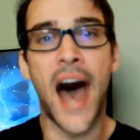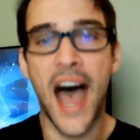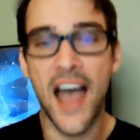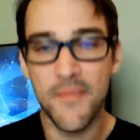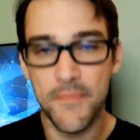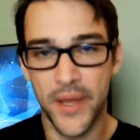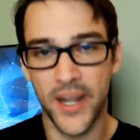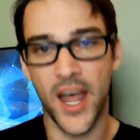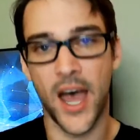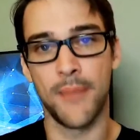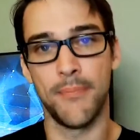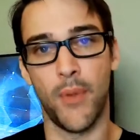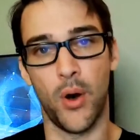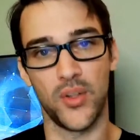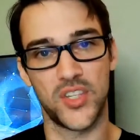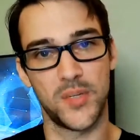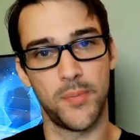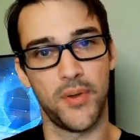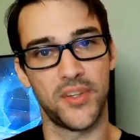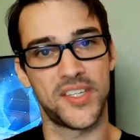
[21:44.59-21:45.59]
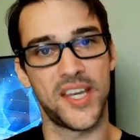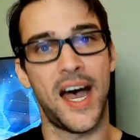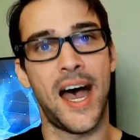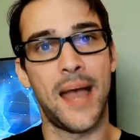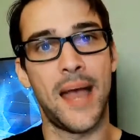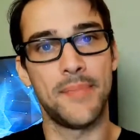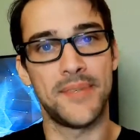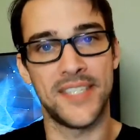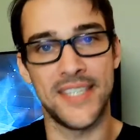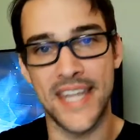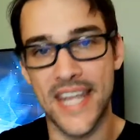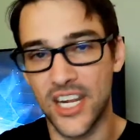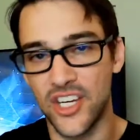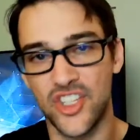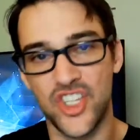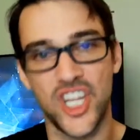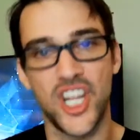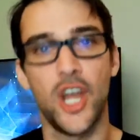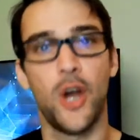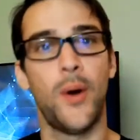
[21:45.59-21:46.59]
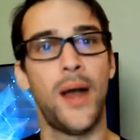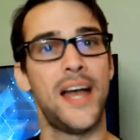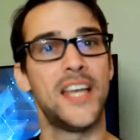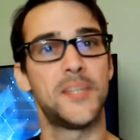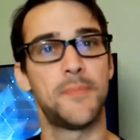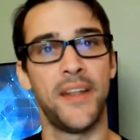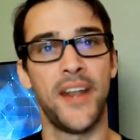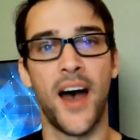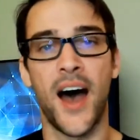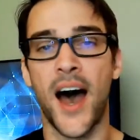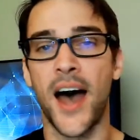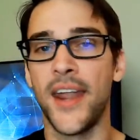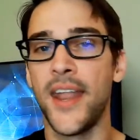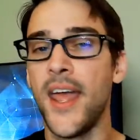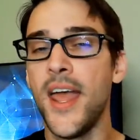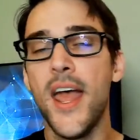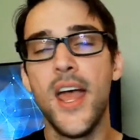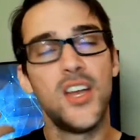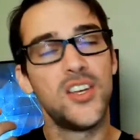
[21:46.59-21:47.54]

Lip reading: I've been on multiple times. Nick Geo has been on.